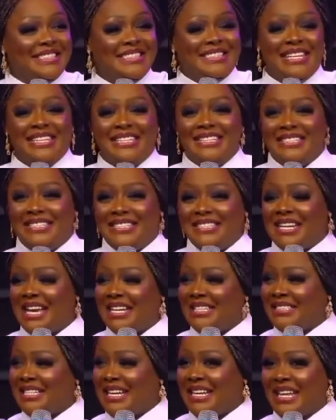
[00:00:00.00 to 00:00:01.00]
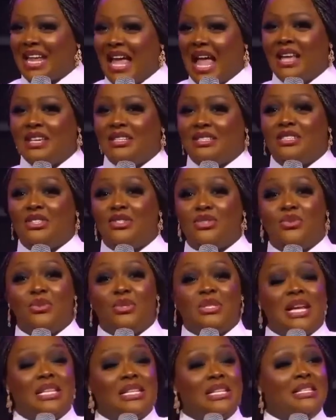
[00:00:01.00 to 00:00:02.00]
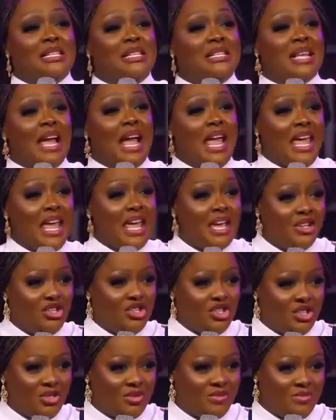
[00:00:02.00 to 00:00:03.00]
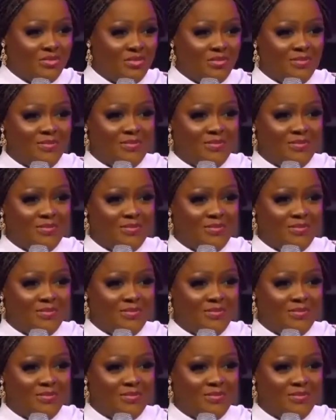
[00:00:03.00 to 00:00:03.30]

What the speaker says: Then the teacher said, since you said this is her age,